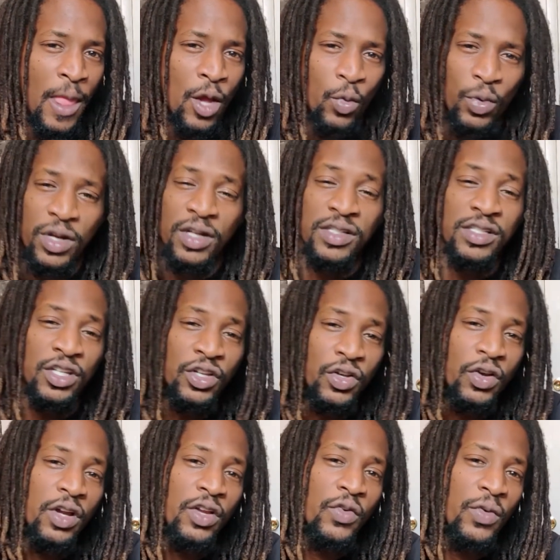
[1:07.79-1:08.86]
With a
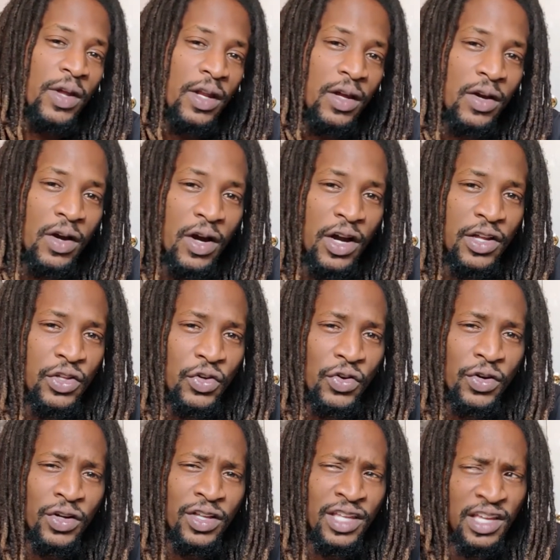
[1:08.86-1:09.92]
secured credit card,
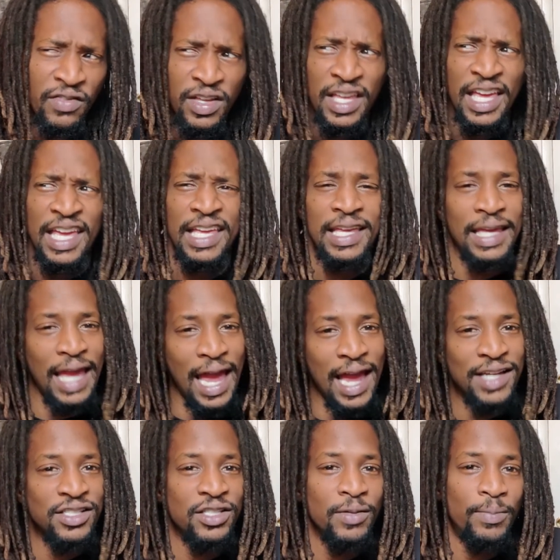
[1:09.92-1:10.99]
you're giving a
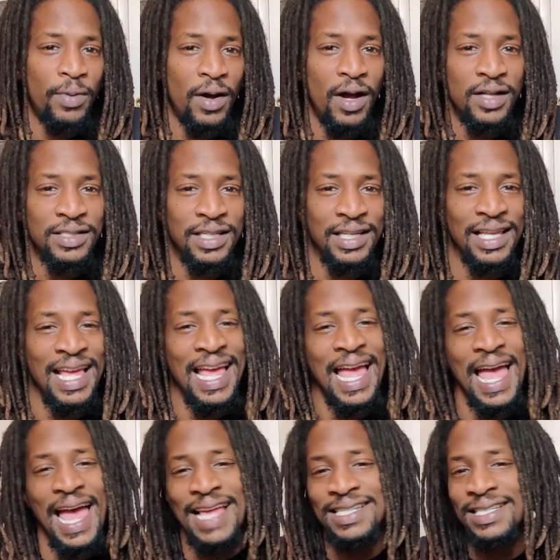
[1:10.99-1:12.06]
cash deposit
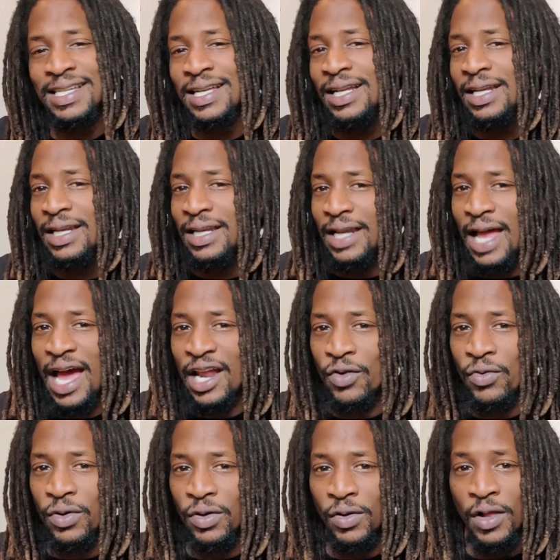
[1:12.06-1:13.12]
as
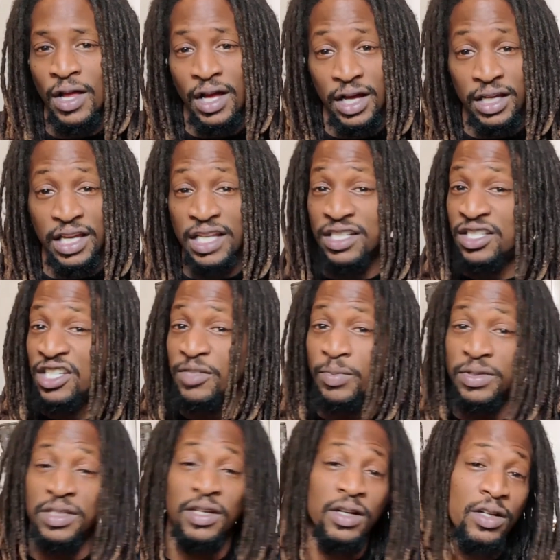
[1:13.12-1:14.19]
collateral against this
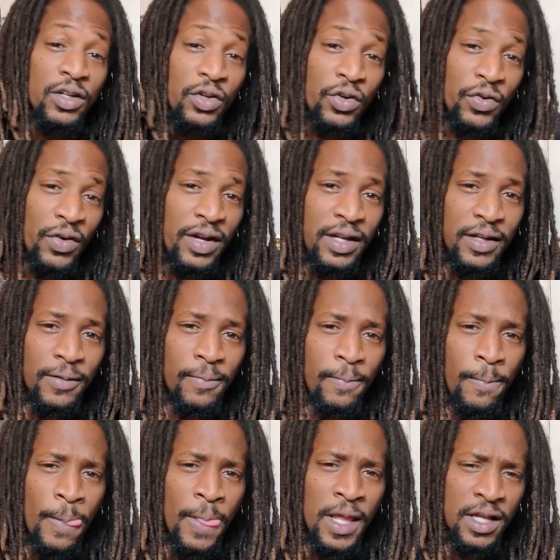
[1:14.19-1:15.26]
particular credit.
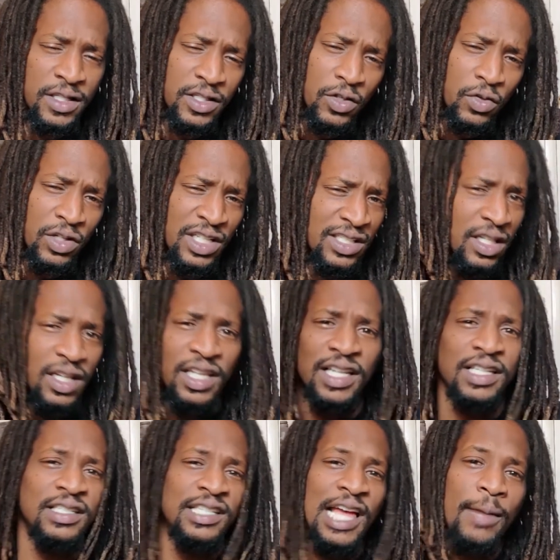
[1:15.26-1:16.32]
So let's look at an
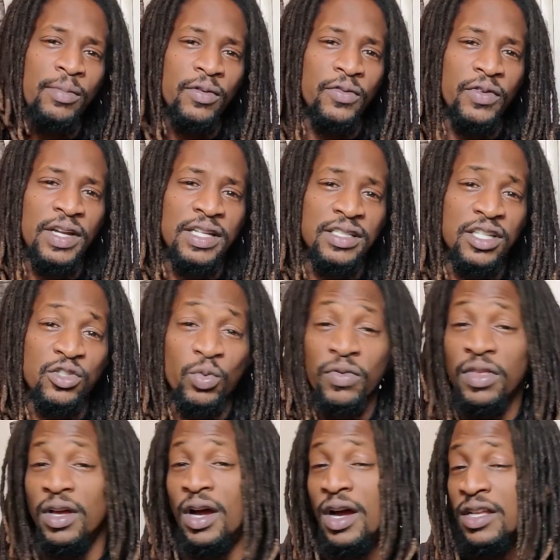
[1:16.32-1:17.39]
example. For instance, with
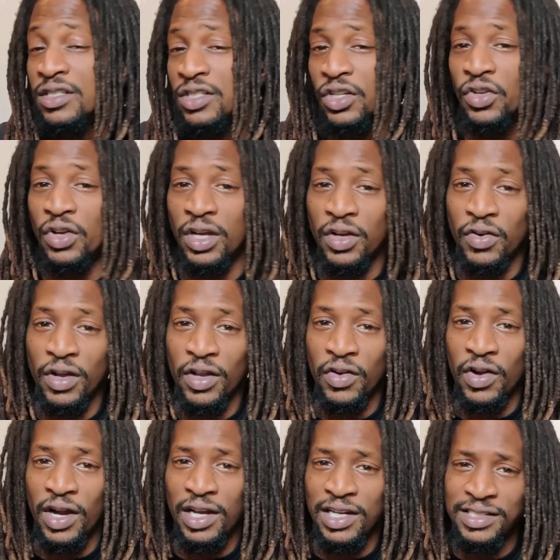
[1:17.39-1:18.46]
the unsecured credit
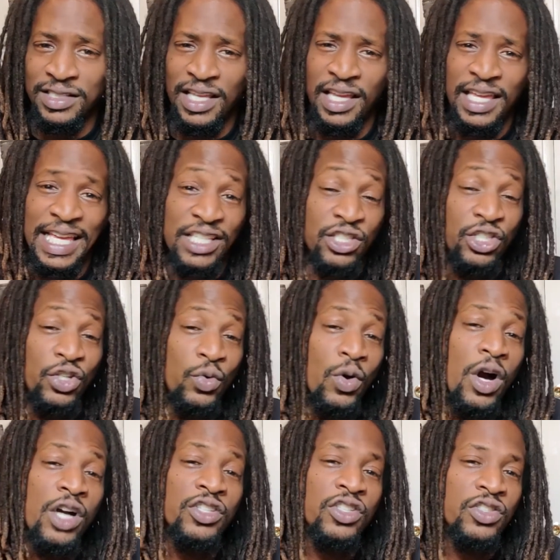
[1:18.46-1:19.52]
card, let's take a
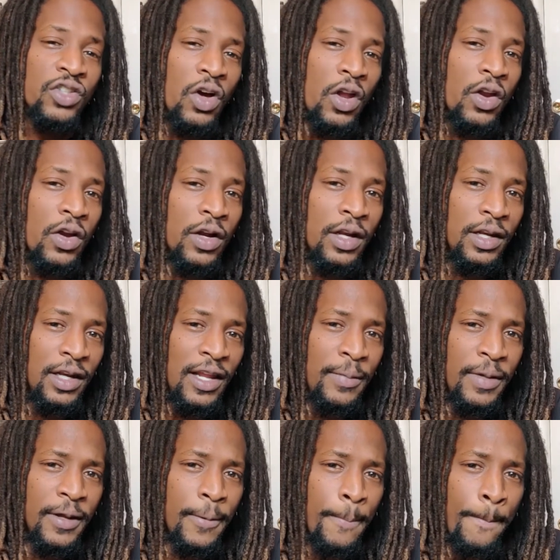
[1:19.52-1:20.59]
$200
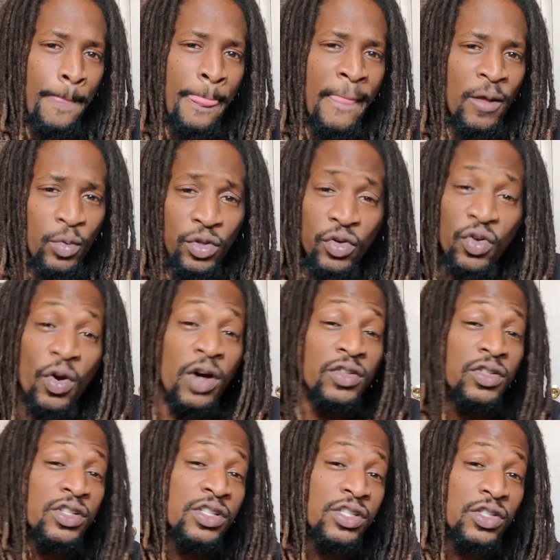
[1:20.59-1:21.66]
limit. When you go out
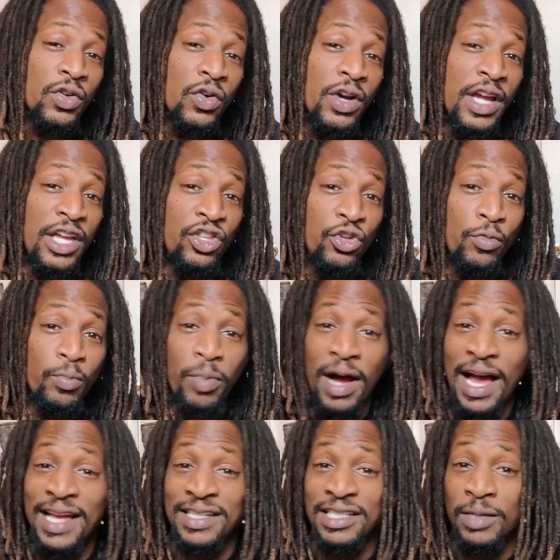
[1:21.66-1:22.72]
to a store and you
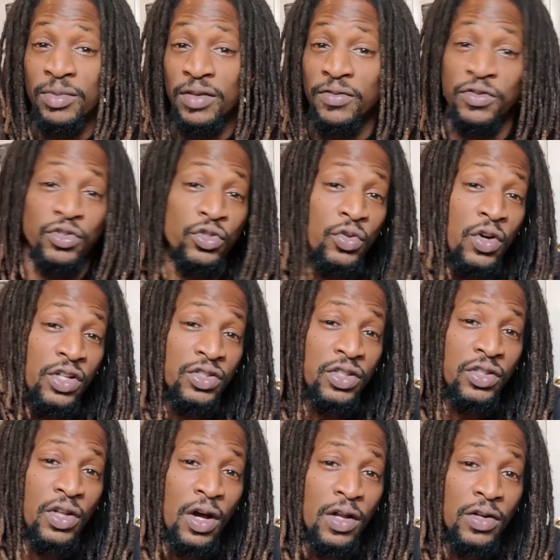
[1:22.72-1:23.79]
buy something for
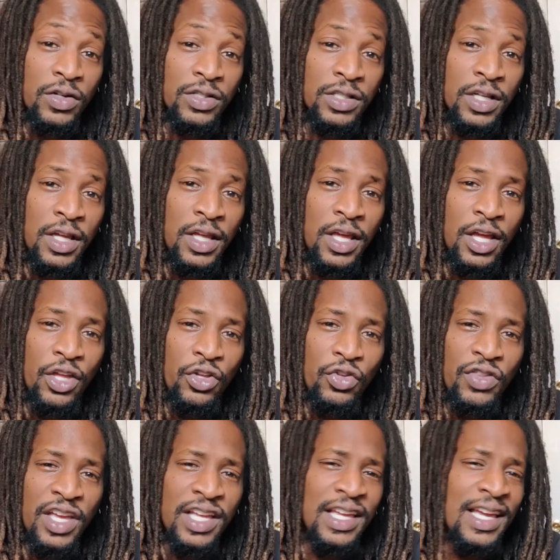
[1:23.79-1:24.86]
$200, you
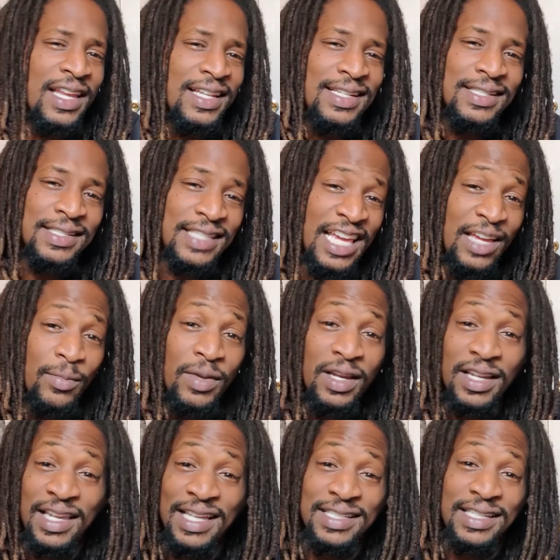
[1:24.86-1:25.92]
then get a statement
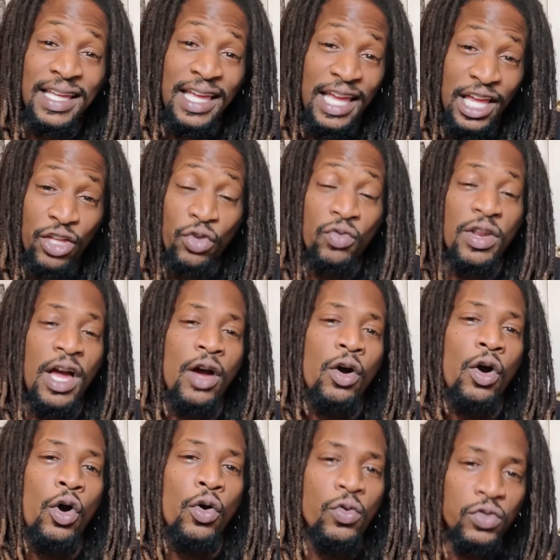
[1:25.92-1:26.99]
and they say, hey, you
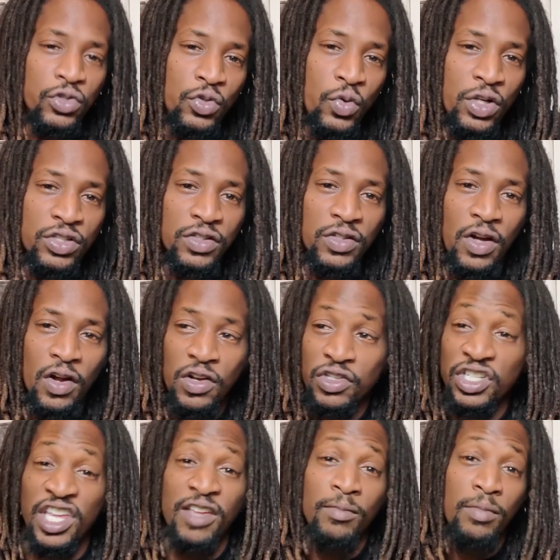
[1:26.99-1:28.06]
now owe
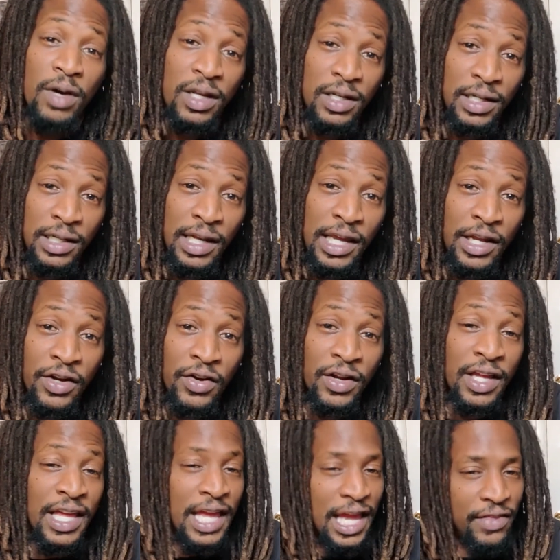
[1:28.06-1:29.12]
$200 a month later,
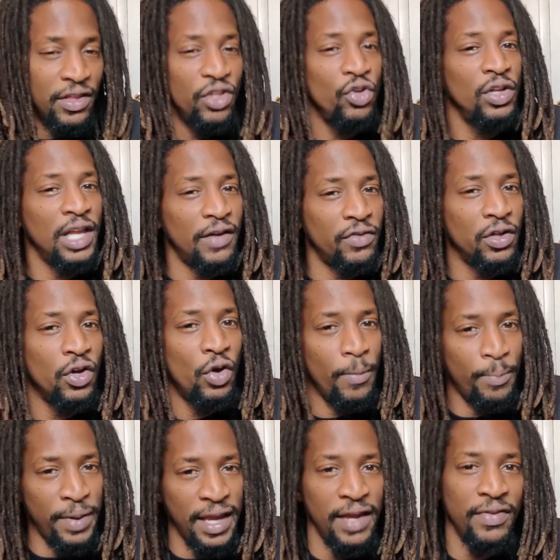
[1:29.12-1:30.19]
and then you have to go
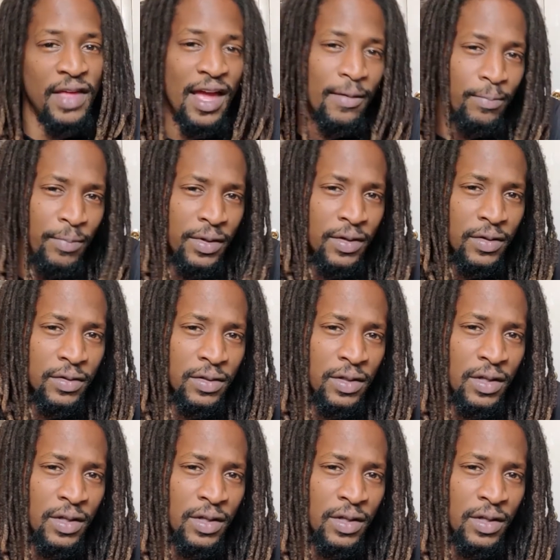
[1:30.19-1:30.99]
and pay that bill.